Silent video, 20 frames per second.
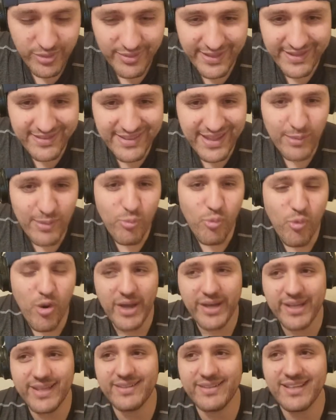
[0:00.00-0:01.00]
that they
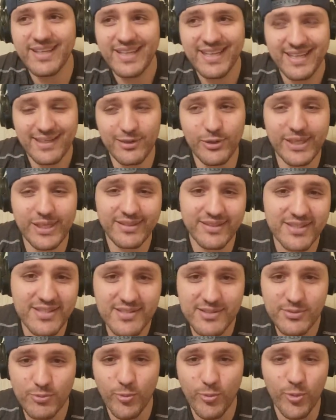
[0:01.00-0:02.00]
wanted, look at
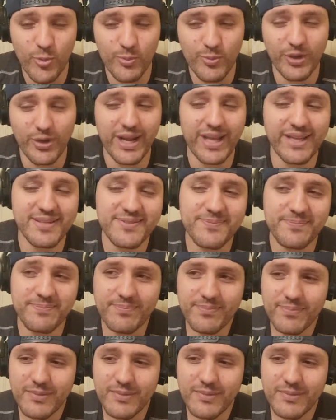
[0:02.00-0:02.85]
this rumor, guys.